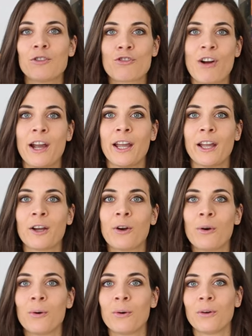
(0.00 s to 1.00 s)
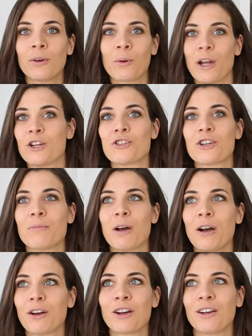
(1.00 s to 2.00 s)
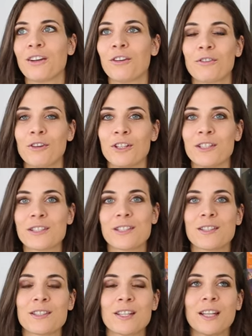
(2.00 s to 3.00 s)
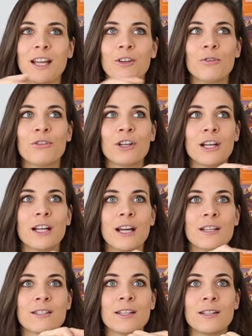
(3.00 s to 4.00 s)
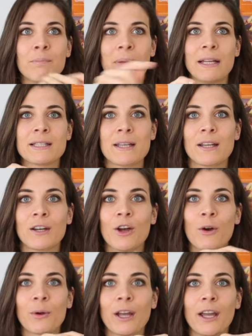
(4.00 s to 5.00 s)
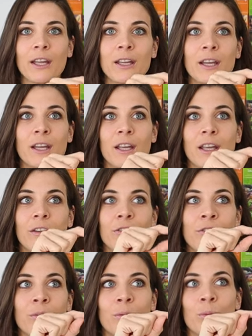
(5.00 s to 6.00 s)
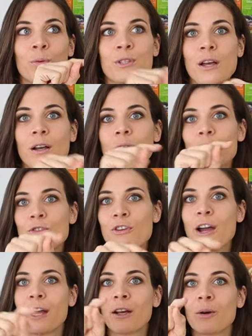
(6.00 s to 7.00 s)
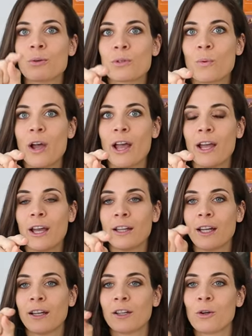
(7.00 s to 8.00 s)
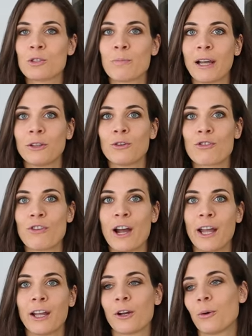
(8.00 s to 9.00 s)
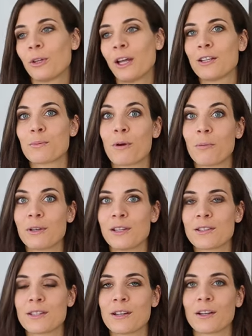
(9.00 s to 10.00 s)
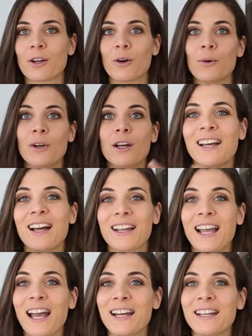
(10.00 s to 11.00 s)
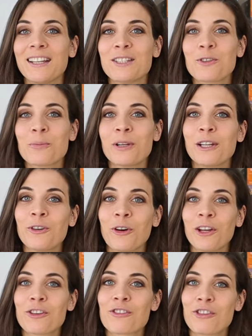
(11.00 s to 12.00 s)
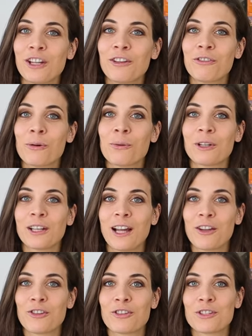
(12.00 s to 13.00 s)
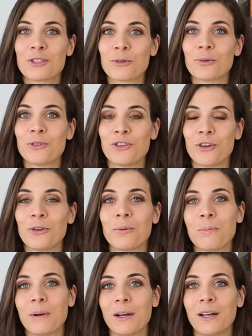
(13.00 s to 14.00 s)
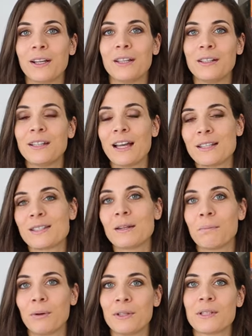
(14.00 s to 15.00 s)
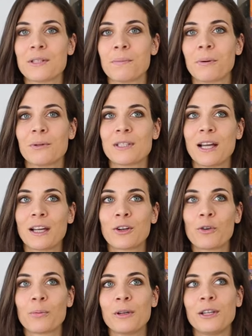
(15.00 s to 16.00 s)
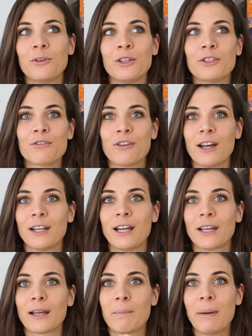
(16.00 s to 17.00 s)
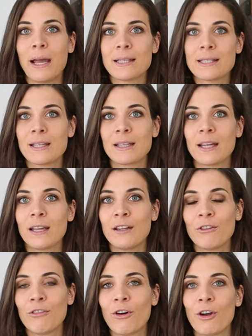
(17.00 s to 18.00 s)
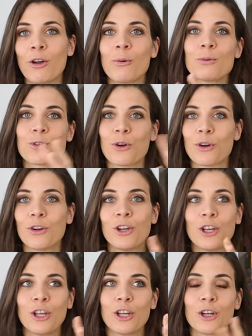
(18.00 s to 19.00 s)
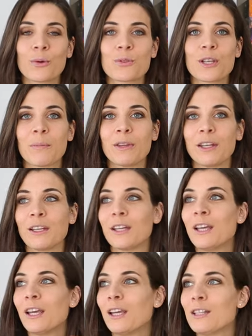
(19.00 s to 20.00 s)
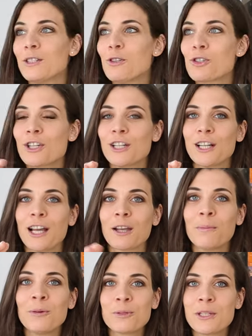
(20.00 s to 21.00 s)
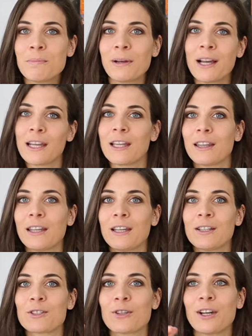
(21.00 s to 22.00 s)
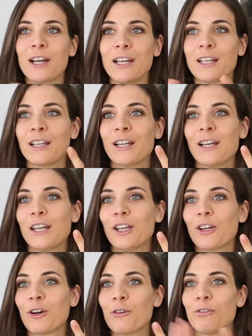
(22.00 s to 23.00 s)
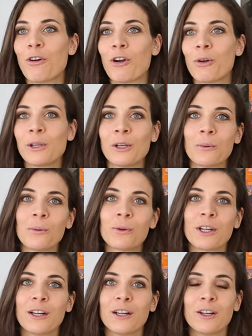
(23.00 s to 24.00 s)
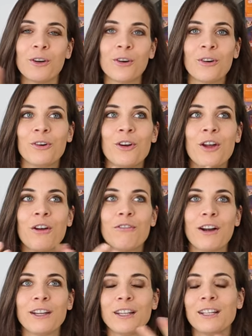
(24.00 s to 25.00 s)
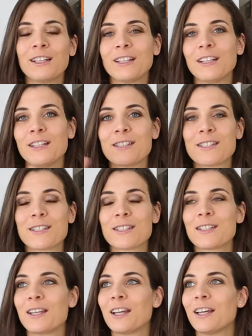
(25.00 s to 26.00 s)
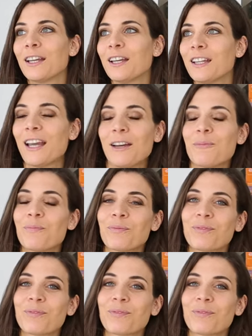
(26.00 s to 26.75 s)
triangle, question mark, for instance, and then you realize that the pattern, okay, if circle, triangle, square, and then it goes back to triangle, then it's probably the circle. Again, it's normally not as straightforward that I just told you, but that's the principle. It's like, normally you need to find like a pattern that it follows, or, you know, something. It's usually like multiplying things, or like, you know, following order, or finding, it's, yeah.